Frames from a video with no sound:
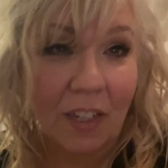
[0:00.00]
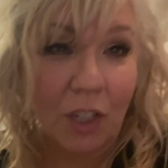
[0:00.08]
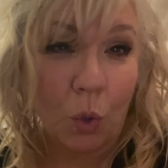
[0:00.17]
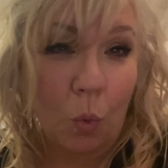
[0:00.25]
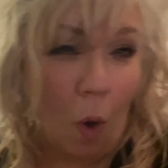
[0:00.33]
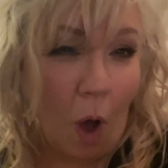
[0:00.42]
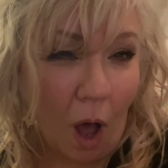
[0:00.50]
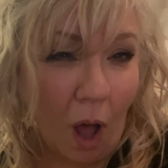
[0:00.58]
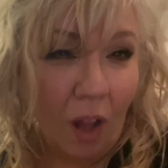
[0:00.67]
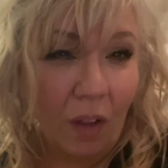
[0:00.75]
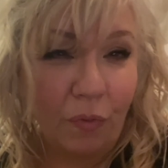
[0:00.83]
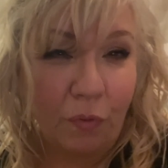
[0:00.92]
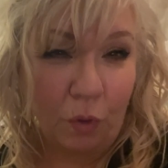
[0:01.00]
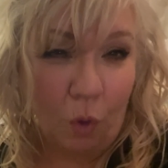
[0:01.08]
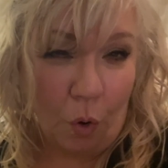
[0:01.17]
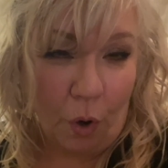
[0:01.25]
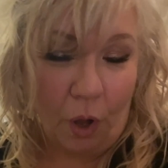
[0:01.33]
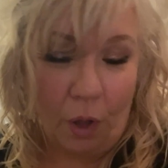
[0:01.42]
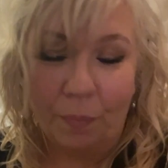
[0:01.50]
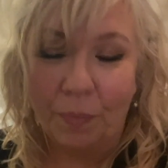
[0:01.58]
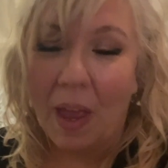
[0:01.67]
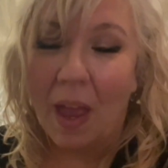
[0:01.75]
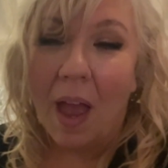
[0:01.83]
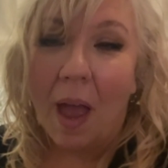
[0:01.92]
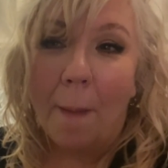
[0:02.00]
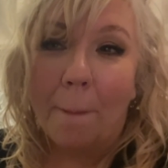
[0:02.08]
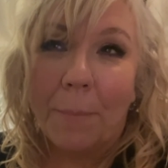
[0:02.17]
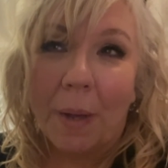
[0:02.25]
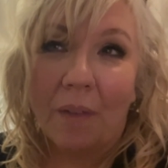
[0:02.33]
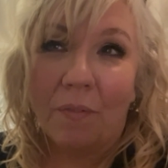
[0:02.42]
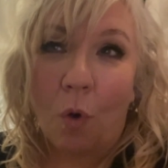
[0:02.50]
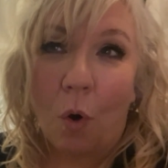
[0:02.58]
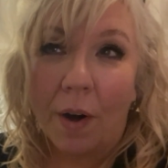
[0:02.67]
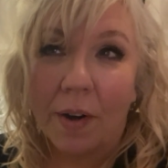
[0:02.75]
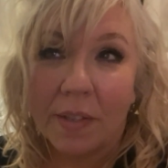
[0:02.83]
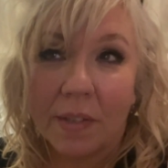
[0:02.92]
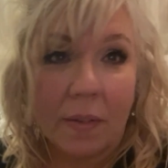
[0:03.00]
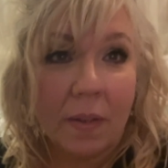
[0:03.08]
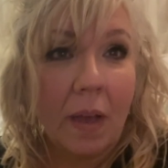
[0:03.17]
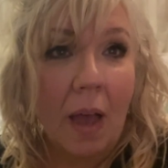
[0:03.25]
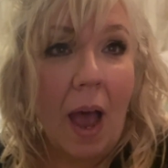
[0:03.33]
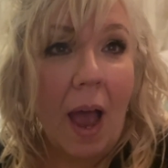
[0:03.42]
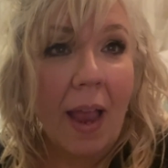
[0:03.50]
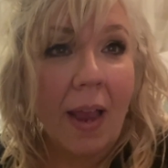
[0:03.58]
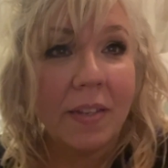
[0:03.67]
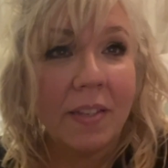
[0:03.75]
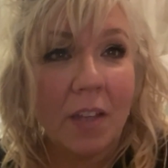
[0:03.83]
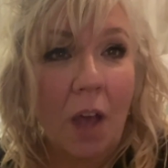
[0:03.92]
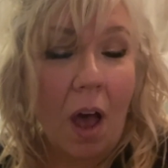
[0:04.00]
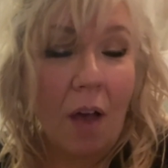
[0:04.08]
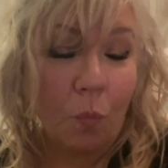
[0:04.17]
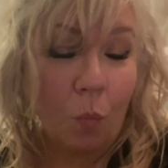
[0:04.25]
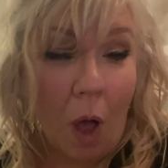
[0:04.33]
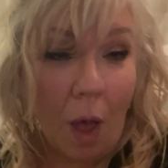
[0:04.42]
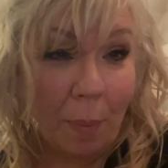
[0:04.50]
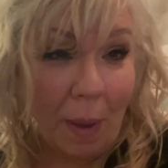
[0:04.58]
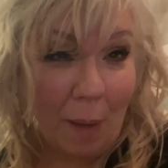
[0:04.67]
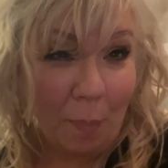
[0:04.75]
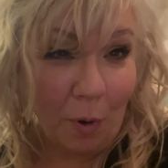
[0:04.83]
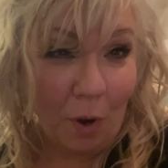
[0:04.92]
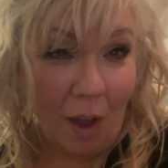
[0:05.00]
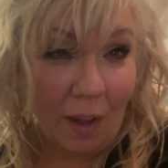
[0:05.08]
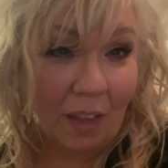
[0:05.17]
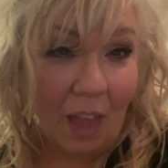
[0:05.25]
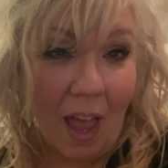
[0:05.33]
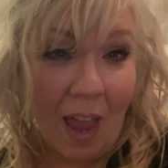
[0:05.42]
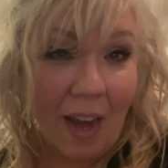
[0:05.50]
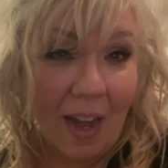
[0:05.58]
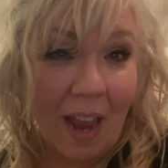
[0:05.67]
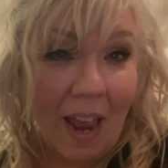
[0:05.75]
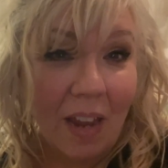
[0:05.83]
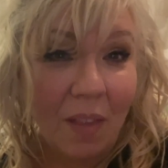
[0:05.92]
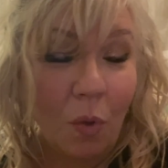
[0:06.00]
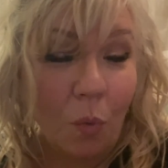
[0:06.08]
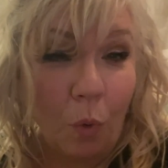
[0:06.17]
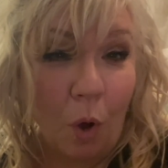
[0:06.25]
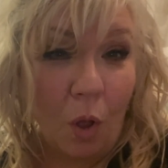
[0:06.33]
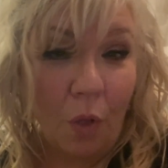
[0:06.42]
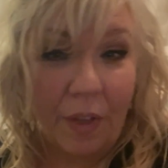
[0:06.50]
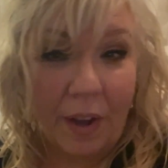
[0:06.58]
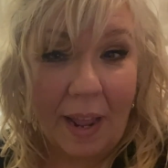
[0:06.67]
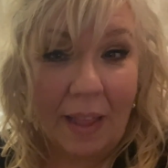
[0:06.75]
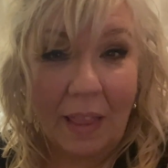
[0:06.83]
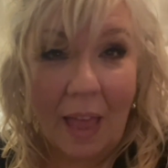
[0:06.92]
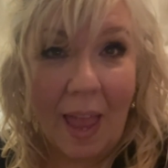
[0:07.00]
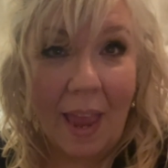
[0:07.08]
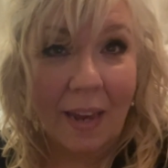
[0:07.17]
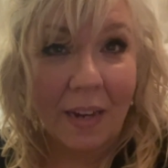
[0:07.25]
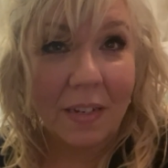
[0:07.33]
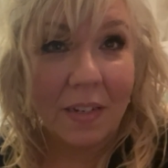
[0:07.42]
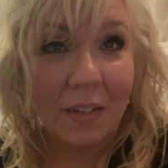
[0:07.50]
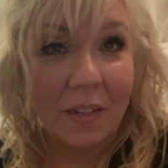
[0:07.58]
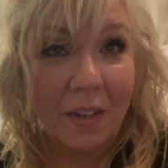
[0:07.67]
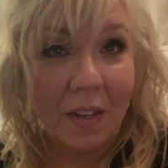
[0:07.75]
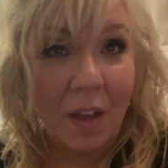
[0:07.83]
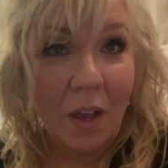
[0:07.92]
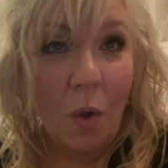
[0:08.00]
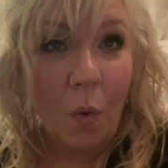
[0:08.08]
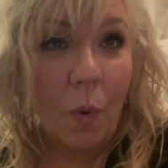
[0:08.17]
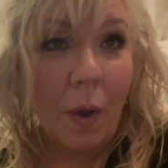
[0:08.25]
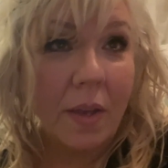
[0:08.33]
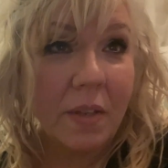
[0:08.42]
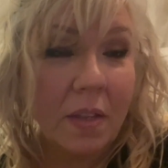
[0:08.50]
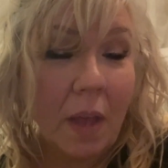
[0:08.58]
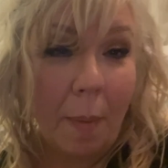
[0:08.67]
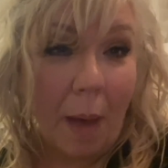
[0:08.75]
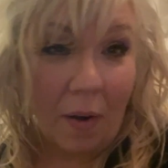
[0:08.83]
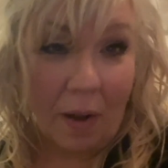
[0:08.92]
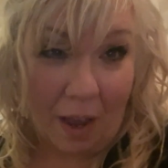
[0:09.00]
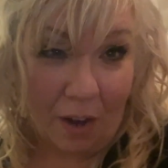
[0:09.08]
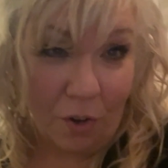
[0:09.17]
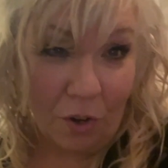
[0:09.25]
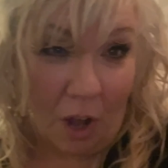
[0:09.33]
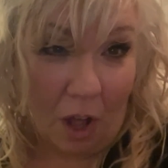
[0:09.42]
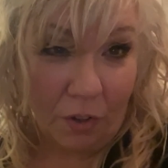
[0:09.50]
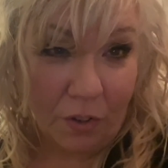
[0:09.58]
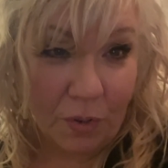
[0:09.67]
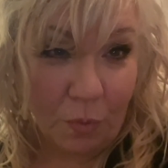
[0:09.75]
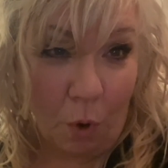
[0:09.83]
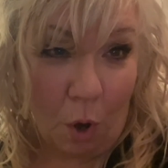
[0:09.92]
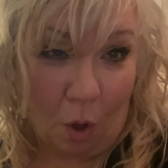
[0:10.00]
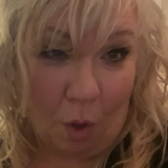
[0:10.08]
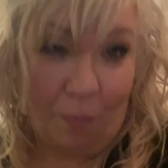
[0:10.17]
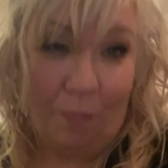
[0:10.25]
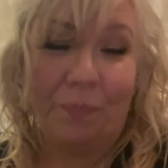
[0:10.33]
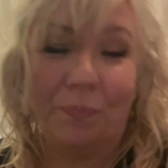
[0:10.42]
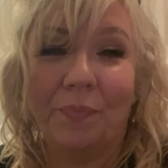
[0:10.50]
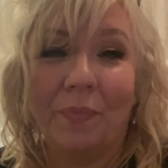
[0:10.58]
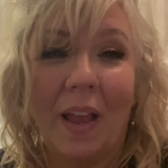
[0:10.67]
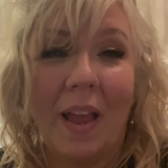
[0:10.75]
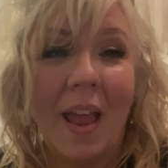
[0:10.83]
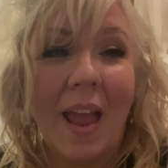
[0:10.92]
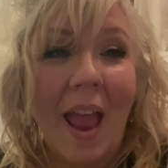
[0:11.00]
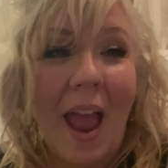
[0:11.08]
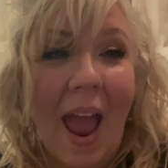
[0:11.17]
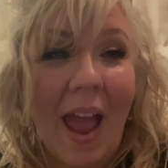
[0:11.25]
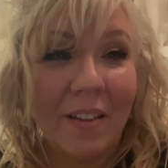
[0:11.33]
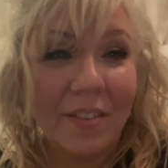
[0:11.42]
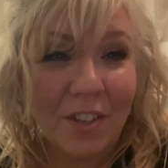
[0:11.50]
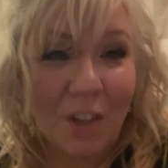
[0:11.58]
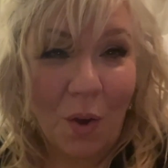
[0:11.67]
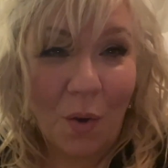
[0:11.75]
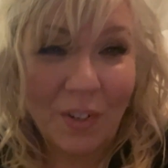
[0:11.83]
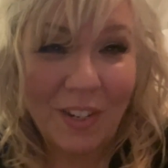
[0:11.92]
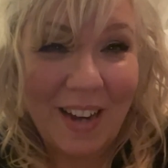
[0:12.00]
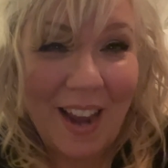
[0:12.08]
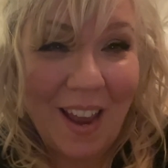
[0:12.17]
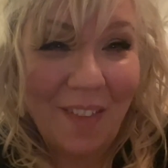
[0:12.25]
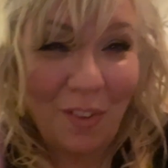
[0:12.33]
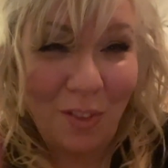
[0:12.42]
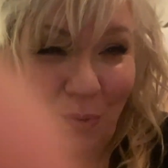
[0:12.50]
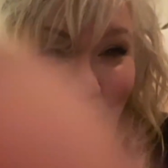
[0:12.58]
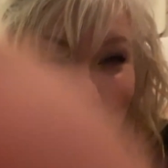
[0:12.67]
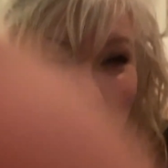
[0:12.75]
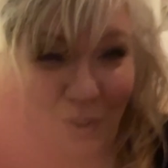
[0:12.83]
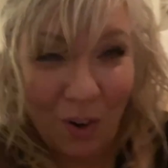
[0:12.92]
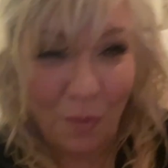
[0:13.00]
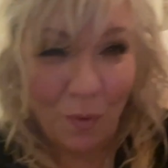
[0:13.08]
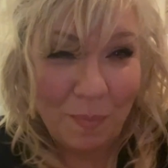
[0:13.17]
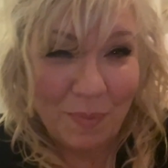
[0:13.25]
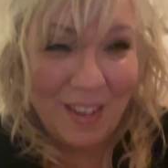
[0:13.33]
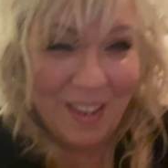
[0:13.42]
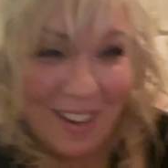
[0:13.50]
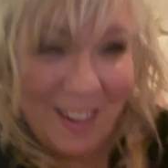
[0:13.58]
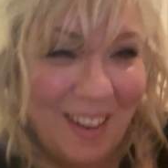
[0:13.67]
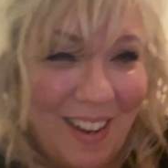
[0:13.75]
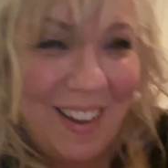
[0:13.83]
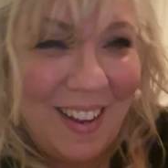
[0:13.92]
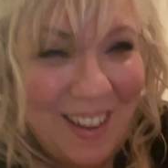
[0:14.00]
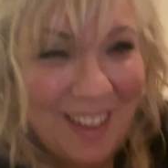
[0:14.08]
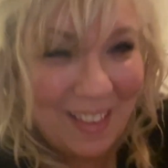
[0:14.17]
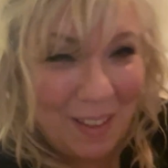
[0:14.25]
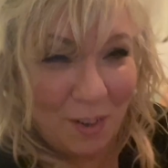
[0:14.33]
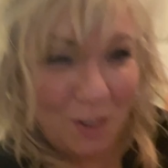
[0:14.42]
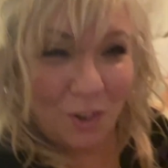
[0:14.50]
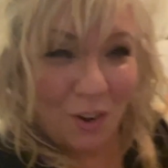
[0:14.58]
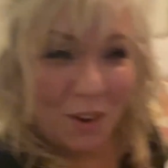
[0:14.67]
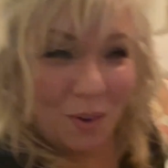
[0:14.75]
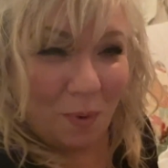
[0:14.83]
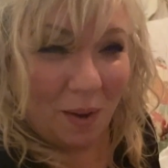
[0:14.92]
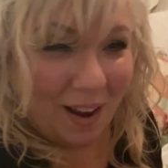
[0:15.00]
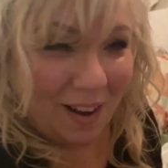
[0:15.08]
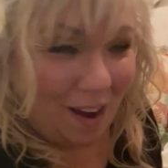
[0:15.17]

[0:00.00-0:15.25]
a tall floral. But of course, I saw wallpaper online and the roll that I liked was about $100 a roll. And so today at the thrift store, whoops, let me show you what I